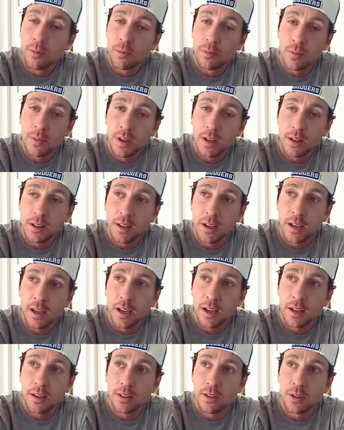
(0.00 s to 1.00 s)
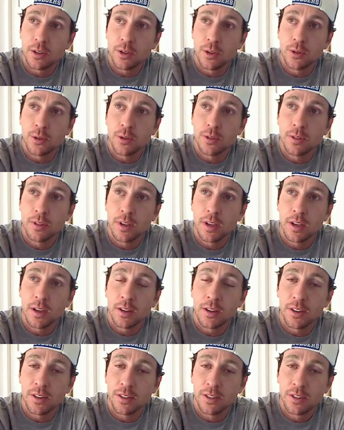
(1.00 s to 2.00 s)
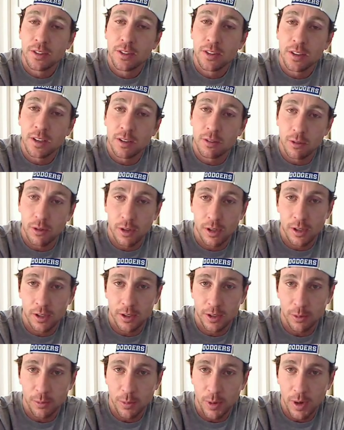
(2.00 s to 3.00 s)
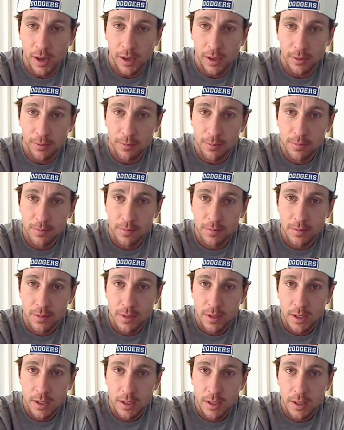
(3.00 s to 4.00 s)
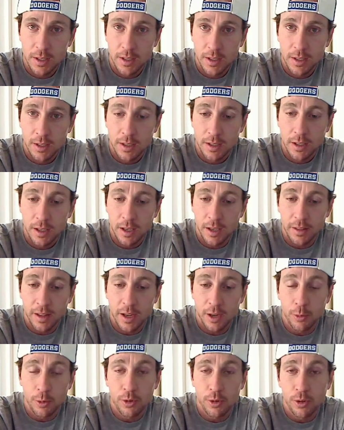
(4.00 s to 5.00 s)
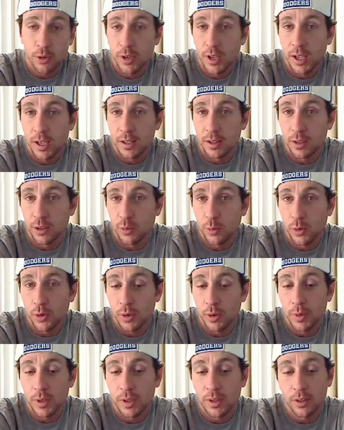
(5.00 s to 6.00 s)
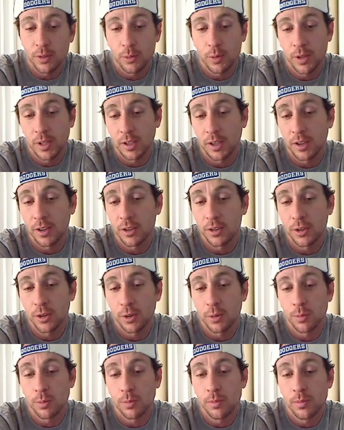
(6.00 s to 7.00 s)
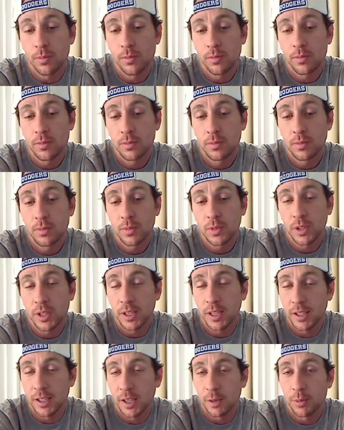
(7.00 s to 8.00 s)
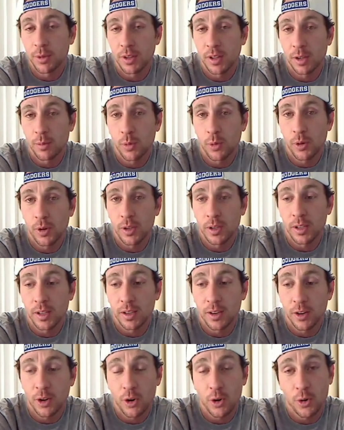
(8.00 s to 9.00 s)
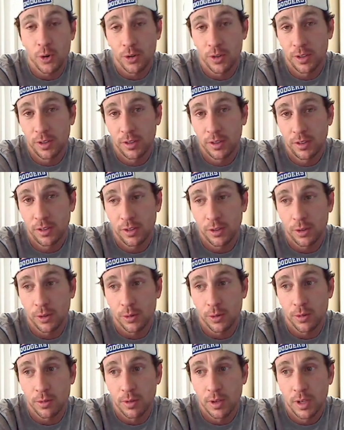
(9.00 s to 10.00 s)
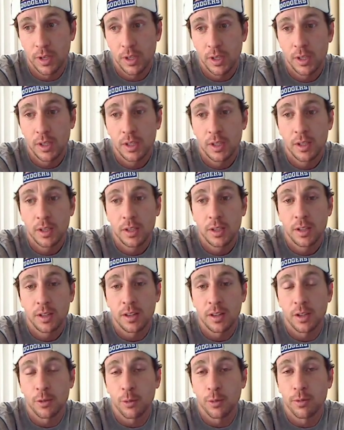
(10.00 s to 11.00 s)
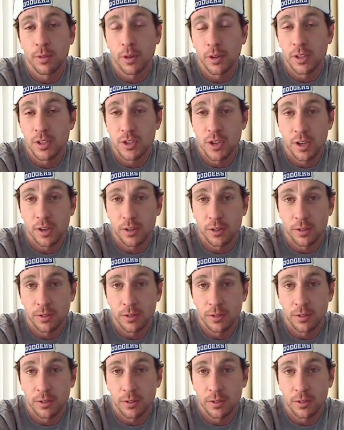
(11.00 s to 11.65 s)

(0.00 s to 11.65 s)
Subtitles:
had to at least give her a hug goodbye, and that it was okay at this point, because when they hugged her leading up to that point, it hurt. So they were very gentle.